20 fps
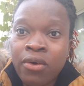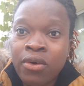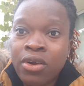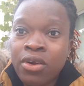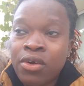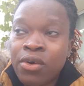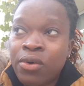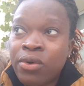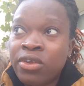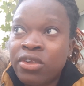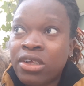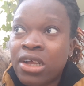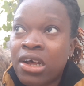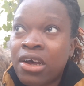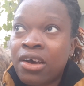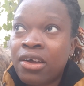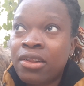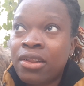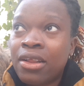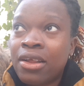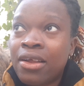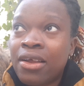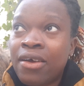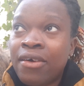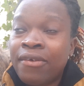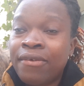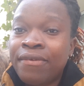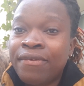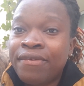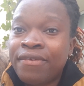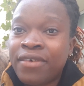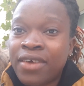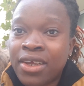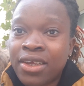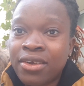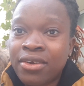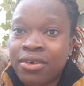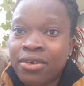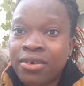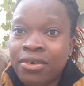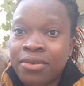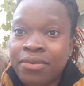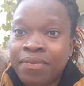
our house caught on fire.